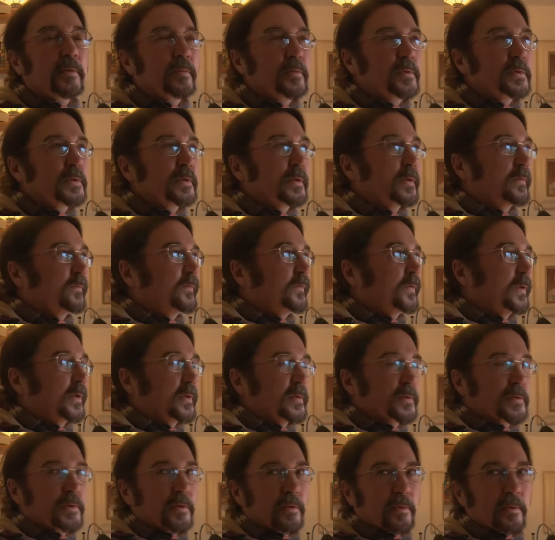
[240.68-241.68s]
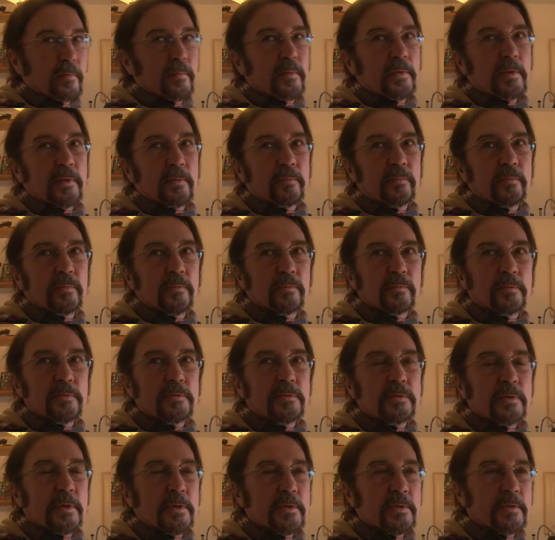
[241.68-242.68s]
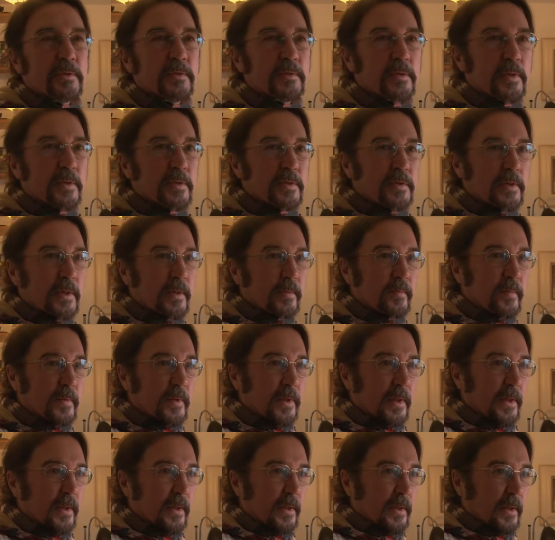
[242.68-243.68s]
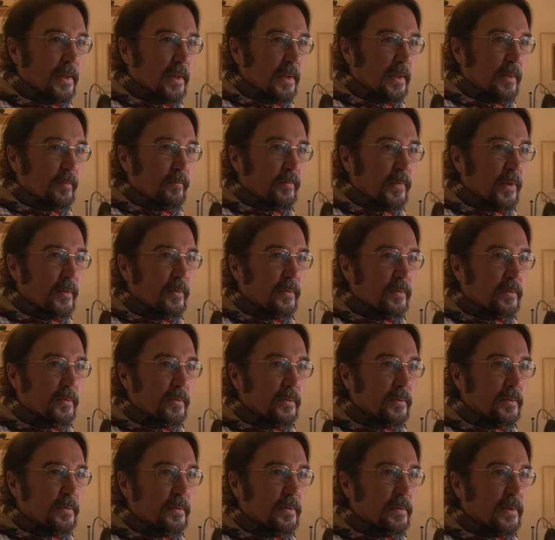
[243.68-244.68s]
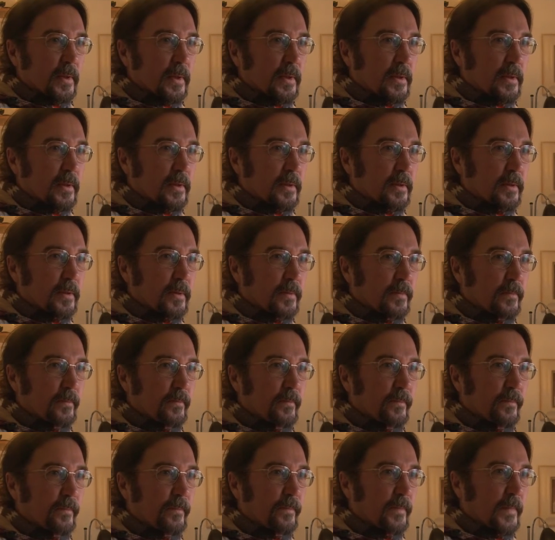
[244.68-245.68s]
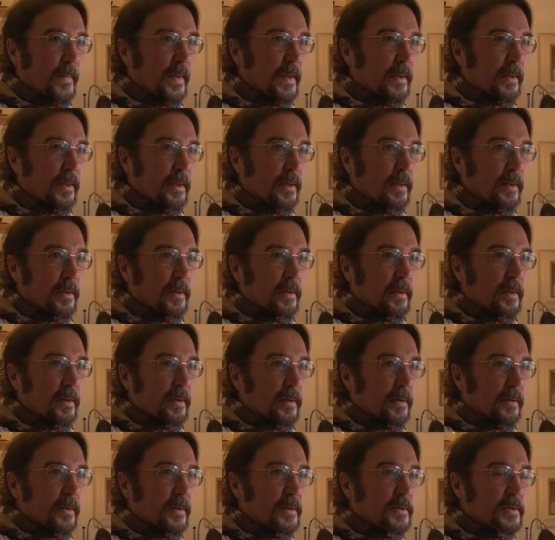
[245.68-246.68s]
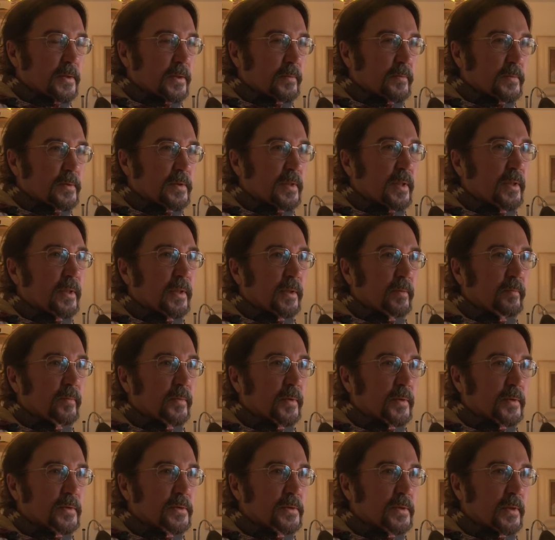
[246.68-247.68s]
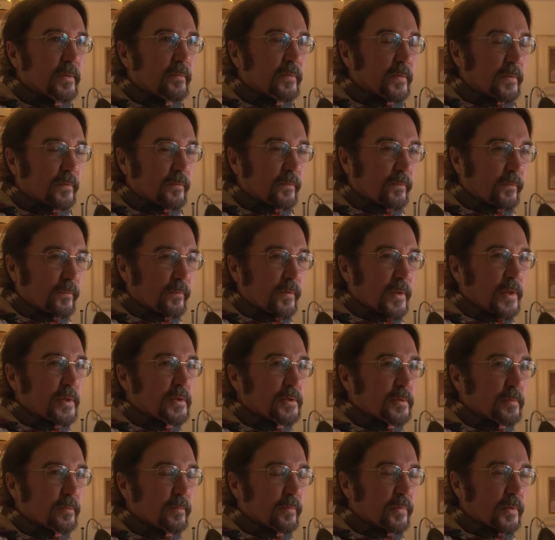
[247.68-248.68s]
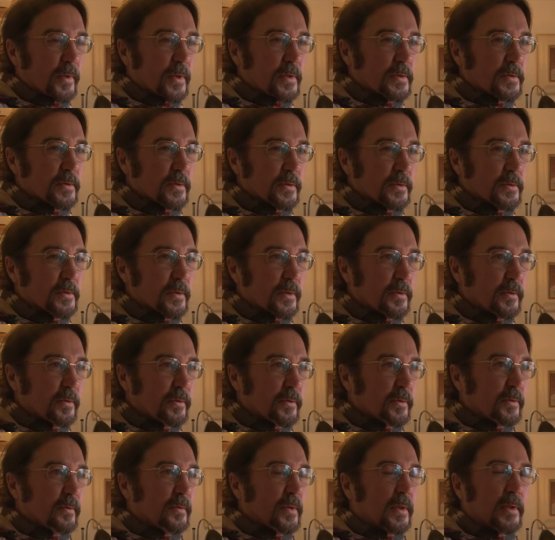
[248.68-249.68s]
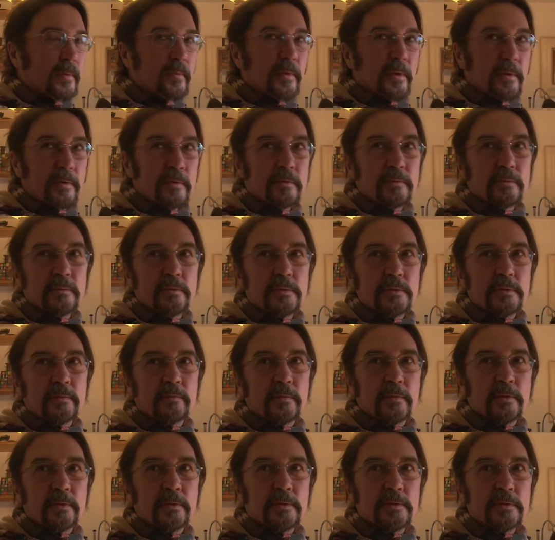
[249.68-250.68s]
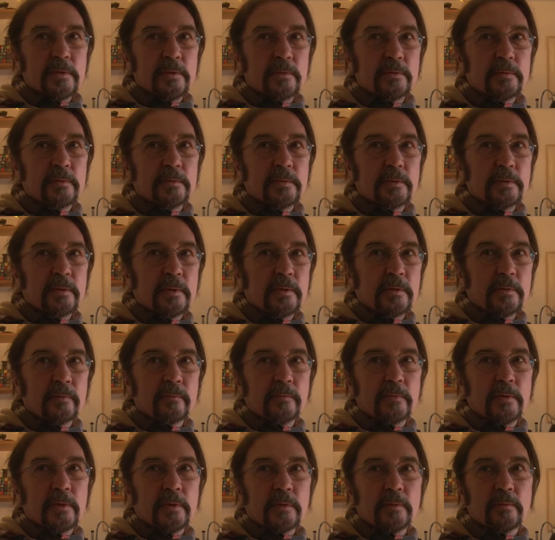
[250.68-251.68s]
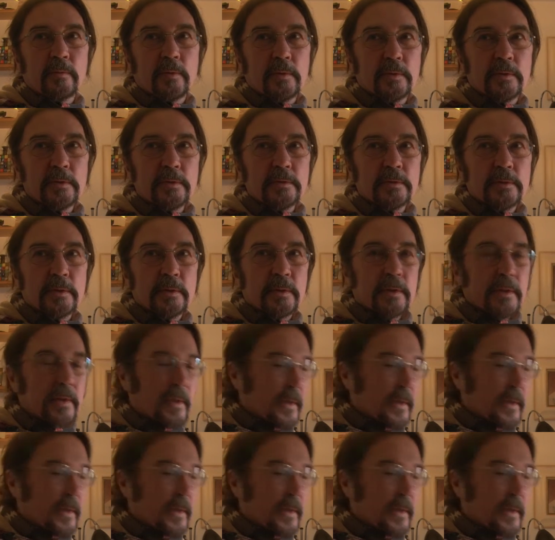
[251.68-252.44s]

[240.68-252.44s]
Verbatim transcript: always loved those Holbein portraits because they seemed both. Uh, they seemed timeless. They felt fresh and present, and you knew they were hundreds of years old. And I loved that quality.